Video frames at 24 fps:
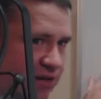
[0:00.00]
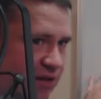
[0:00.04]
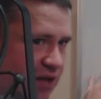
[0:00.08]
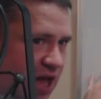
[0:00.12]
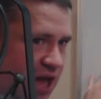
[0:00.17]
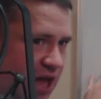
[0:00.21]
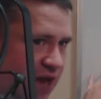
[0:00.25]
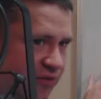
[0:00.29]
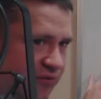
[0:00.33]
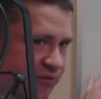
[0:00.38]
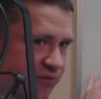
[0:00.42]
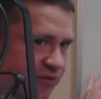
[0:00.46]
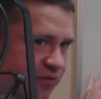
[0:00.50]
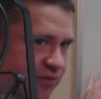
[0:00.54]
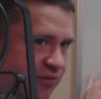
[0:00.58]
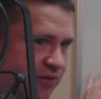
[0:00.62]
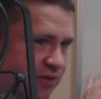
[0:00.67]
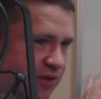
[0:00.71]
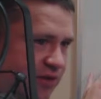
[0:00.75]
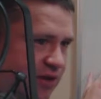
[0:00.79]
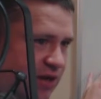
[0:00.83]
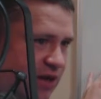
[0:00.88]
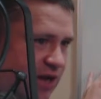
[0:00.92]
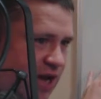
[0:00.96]
life.
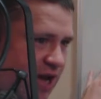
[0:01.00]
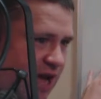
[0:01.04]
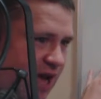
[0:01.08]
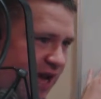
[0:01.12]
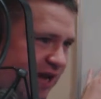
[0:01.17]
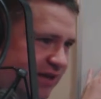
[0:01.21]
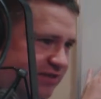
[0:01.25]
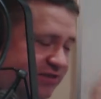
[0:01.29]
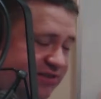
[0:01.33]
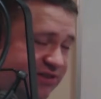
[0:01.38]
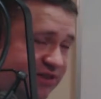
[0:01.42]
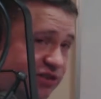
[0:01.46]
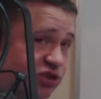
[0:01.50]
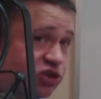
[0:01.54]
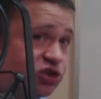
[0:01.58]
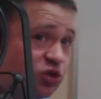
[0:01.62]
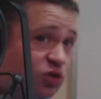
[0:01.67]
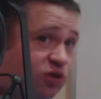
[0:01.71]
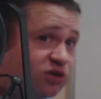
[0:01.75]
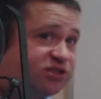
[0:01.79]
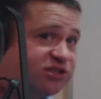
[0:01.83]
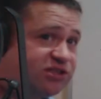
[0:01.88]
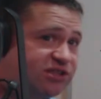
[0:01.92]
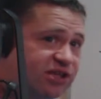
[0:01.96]
And since
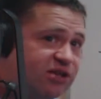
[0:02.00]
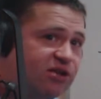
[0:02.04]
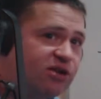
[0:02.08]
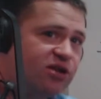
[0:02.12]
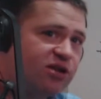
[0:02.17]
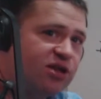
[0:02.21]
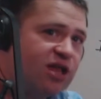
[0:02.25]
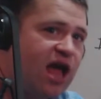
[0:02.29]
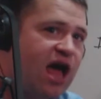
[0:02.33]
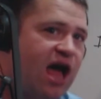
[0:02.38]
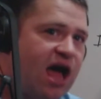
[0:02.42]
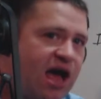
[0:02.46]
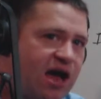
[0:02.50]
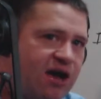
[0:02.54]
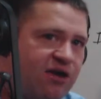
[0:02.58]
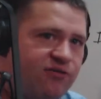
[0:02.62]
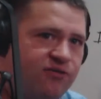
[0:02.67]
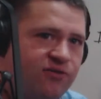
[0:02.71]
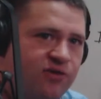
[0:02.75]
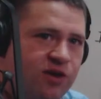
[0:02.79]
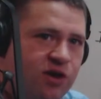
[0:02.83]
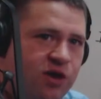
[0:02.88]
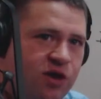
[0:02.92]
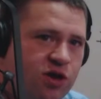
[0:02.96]
you're still
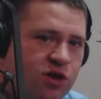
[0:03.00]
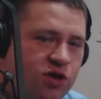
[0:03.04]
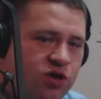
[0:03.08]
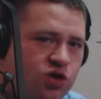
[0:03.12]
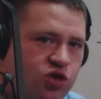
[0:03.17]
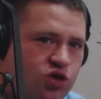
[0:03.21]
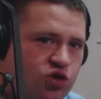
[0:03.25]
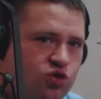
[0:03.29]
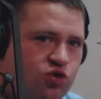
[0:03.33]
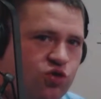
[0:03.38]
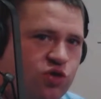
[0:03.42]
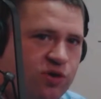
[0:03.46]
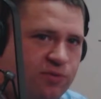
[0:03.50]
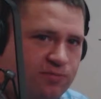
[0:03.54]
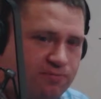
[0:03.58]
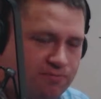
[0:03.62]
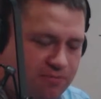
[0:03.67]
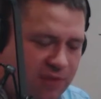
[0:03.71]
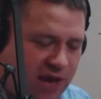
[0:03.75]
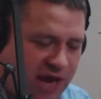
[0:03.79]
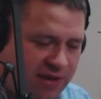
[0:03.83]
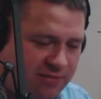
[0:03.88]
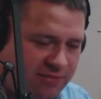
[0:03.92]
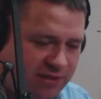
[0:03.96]
alive, you
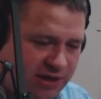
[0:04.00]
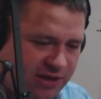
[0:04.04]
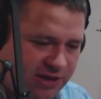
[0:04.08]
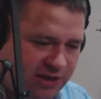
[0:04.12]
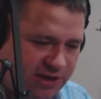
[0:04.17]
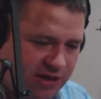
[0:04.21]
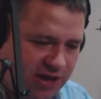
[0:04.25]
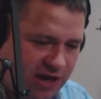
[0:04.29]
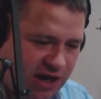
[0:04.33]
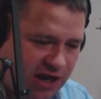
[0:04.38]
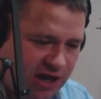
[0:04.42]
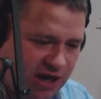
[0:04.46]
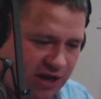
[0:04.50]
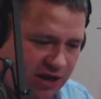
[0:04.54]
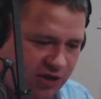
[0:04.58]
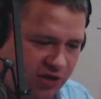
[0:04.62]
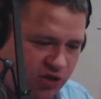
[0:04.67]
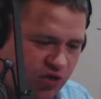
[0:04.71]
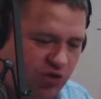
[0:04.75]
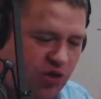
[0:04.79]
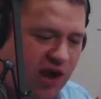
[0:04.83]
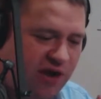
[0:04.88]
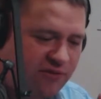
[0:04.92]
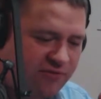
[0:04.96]

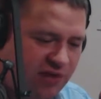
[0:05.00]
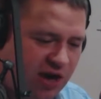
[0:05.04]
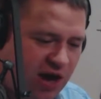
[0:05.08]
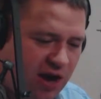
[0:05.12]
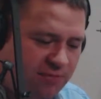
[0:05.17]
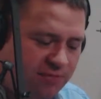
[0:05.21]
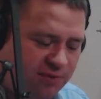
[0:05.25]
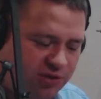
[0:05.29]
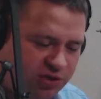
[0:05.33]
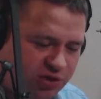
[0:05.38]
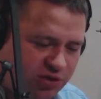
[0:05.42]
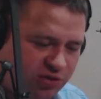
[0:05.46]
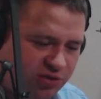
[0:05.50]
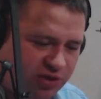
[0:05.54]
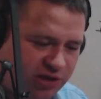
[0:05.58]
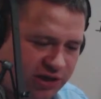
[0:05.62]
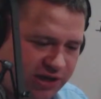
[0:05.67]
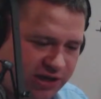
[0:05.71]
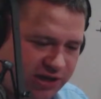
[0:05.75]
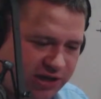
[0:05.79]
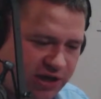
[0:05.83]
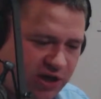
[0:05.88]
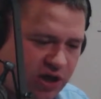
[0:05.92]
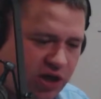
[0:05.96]
have an
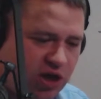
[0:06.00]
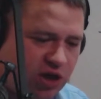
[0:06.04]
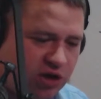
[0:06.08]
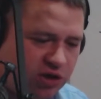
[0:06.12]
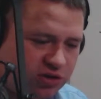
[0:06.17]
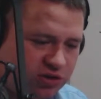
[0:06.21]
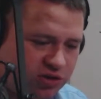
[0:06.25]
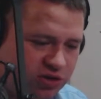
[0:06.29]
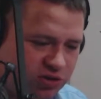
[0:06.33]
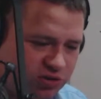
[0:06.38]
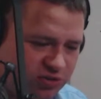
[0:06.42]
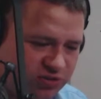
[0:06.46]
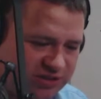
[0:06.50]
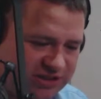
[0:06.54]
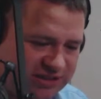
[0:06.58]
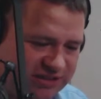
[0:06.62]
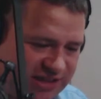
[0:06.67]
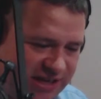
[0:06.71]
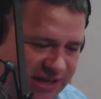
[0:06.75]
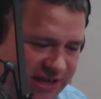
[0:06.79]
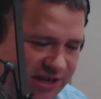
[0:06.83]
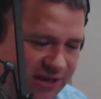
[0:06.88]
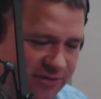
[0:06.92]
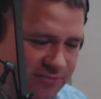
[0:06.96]
opportunity to
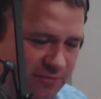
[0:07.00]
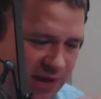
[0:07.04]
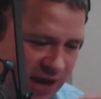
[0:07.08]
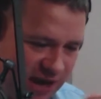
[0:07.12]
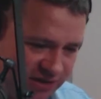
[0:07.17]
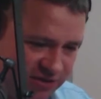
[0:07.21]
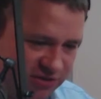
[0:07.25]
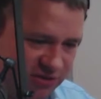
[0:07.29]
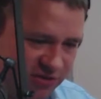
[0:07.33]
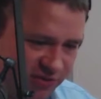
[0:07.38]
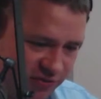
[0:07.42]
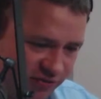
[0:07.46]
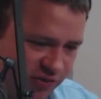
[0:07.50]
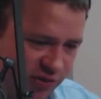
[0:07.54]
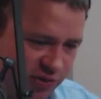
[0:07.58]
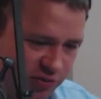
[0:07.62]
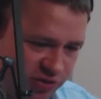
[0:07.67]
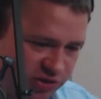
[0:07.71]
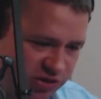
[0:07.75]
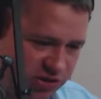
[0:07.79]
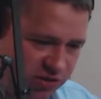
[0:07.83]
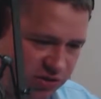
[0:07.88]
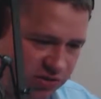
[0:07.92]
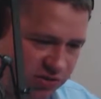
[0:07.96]
see Back to the
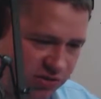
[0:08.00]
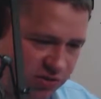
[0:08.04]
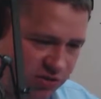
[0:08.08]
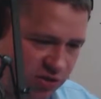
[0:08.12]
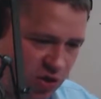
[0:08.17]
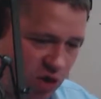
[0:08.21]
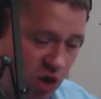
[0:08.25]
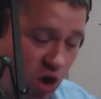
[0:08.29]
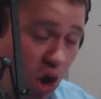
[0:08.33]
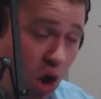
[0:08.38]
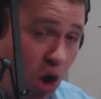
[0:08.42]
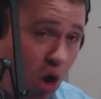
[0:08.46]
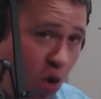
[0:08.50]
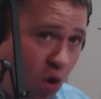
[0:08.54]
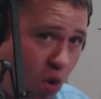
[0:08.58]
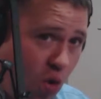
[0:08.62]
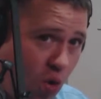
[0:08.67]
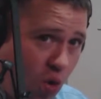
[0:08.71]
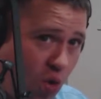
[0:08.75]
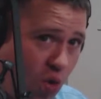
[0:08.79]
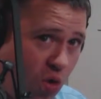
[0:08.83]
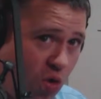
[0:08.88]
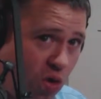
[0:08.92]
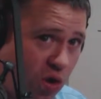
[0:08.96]
Future,
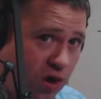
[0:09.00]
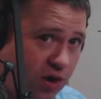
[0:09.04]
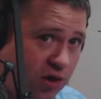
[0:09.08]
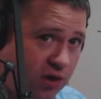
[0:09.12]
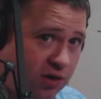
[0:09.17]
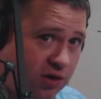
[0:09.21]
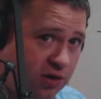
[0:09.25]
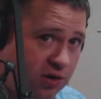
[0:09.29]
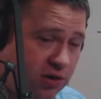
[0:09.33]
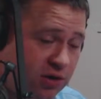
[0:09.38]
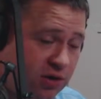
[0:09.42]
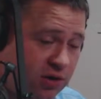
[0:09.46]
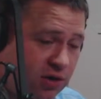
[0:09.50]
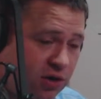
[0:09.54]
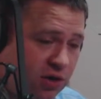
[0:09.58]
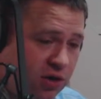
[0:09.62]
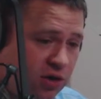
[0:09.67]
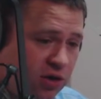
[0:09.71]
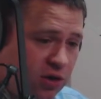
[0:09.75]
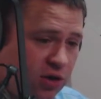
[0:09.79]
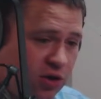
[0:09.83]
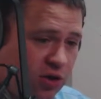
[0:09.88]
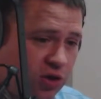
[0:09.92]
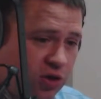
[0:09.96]
or
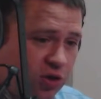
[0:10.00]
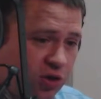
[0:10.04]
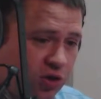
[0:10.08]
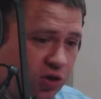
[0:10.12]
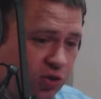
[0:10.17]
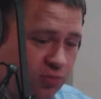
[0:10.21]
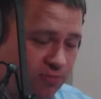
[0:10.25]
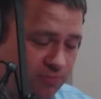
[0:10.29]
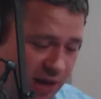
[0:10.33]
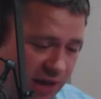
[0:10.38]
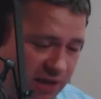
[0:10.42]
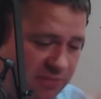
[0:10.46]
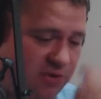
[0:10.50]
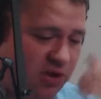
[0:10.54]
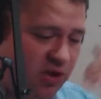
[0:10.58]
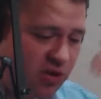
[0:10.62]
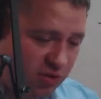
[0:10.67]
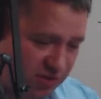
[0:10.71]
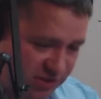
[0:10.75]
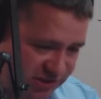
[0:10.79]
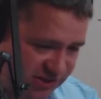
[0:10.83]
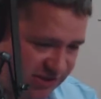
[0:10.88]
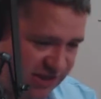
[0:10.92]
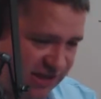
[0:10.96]
maybe
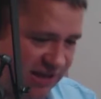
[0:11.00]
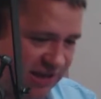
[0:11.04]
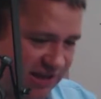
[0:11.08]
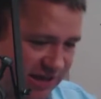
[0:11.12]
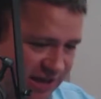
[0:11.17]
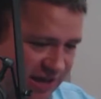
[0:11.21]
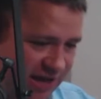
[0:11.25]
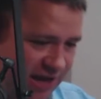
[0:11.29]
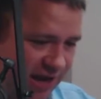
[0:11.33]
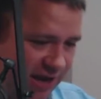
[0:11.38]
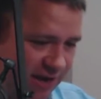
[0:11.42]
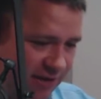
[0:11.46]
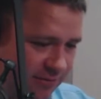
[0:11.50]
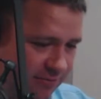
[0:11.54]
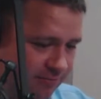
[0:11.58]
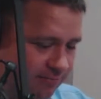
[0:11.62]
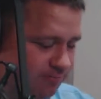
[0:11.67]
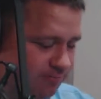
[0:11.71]
you'll see it again.